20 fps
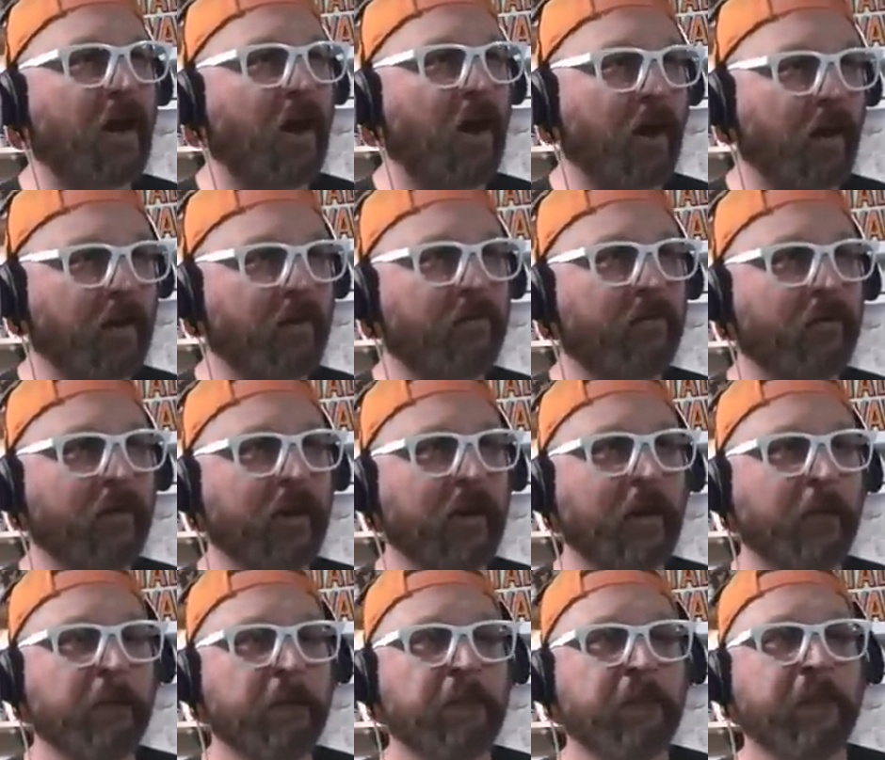
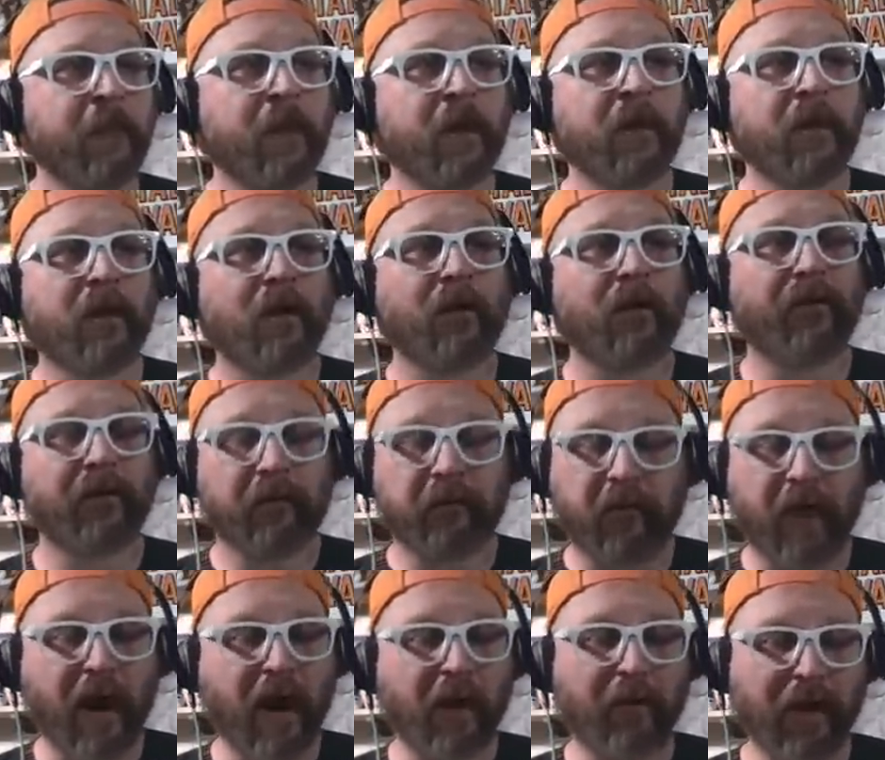honestly, the
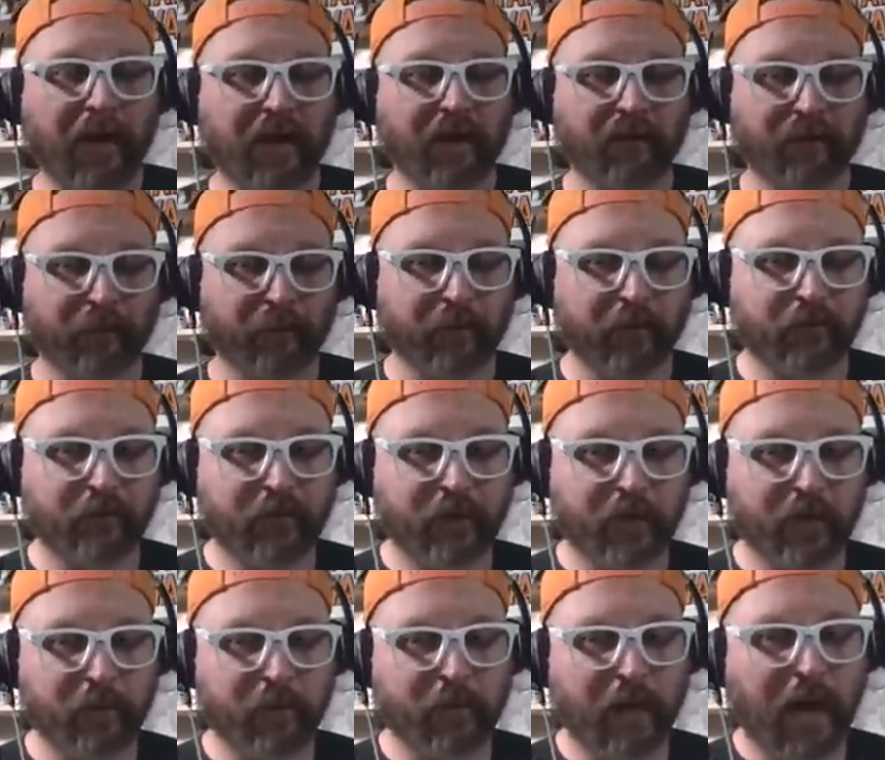vibe I get from this
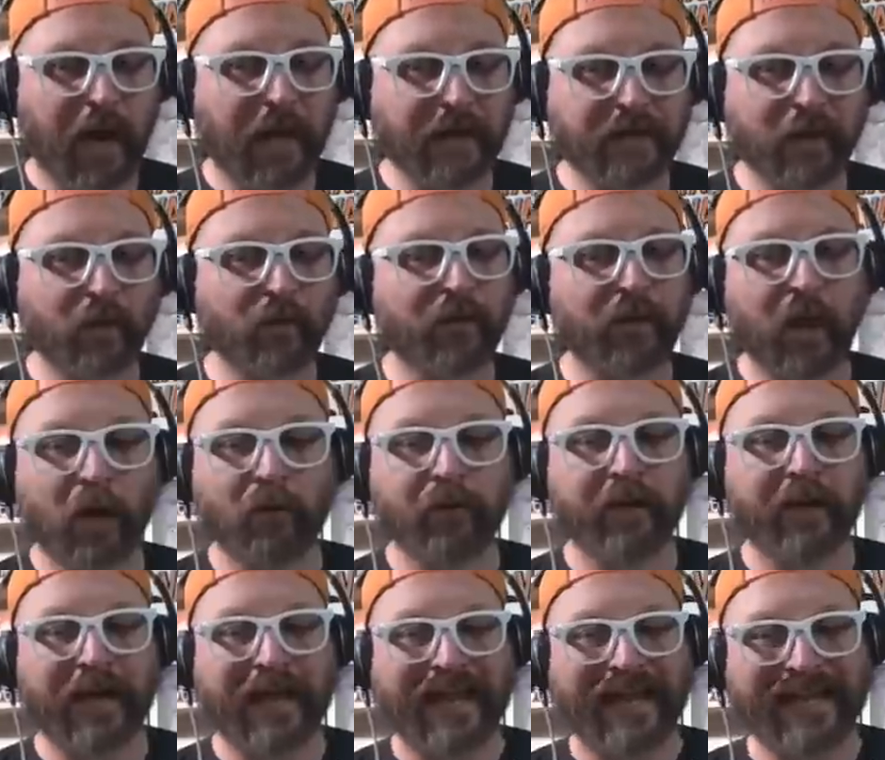team, I don't know
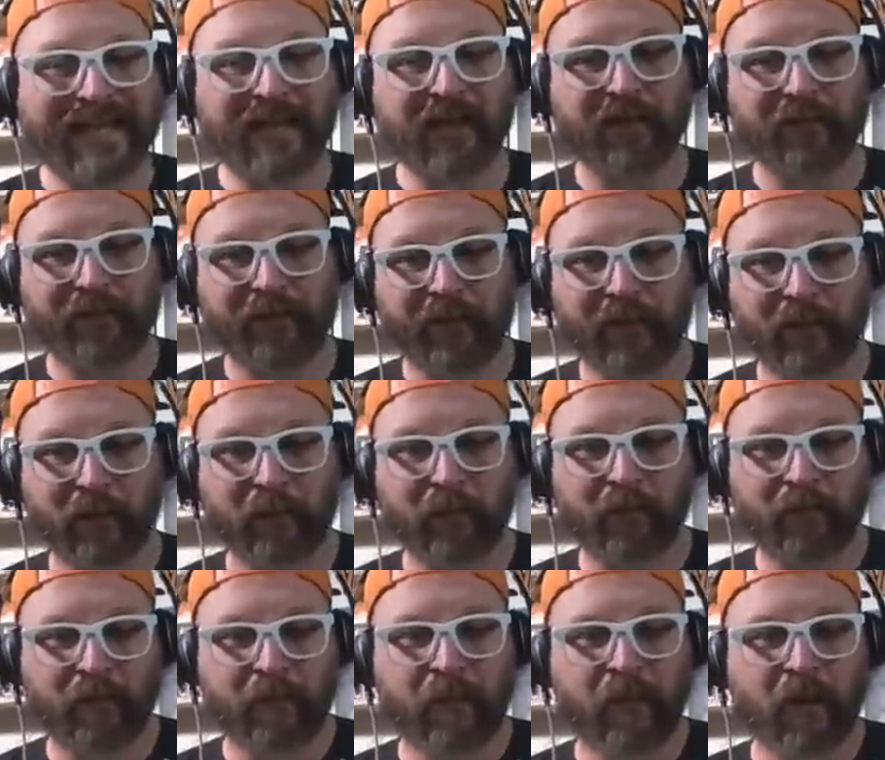that any of
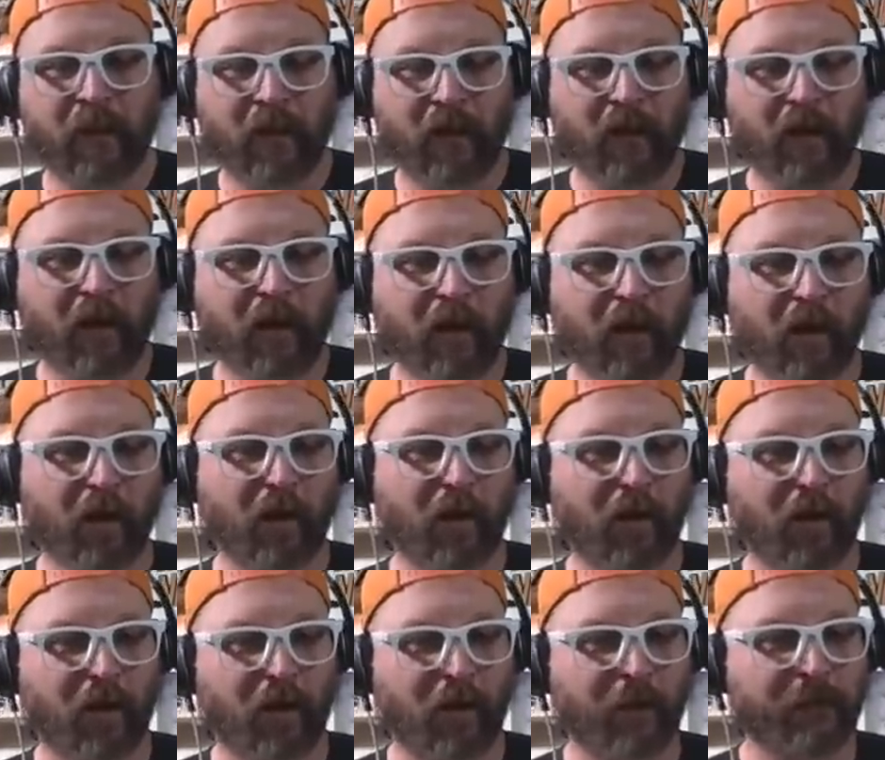them
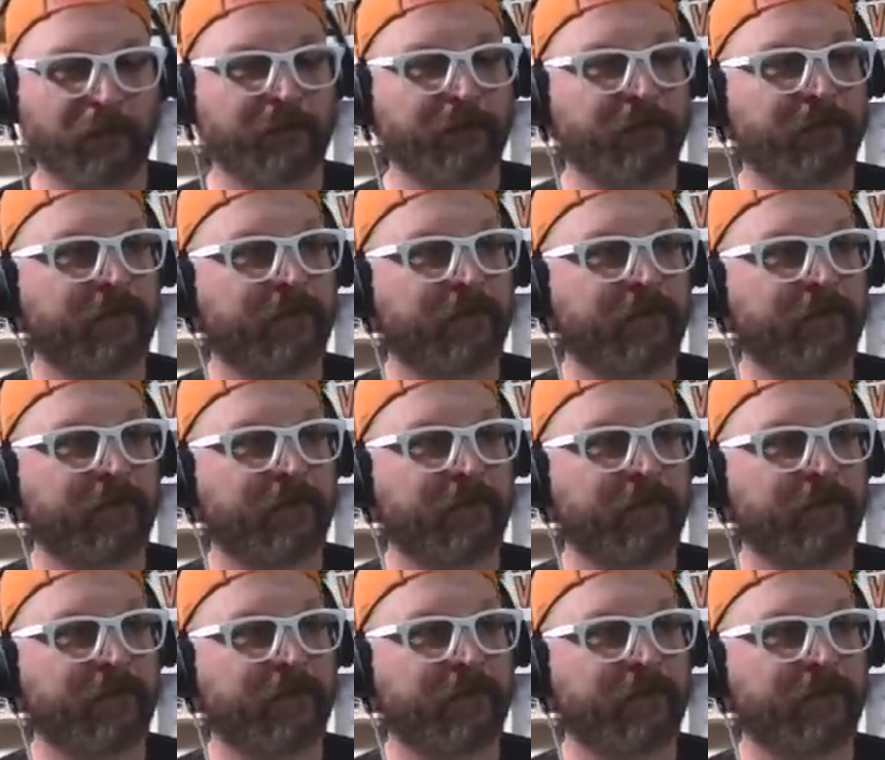are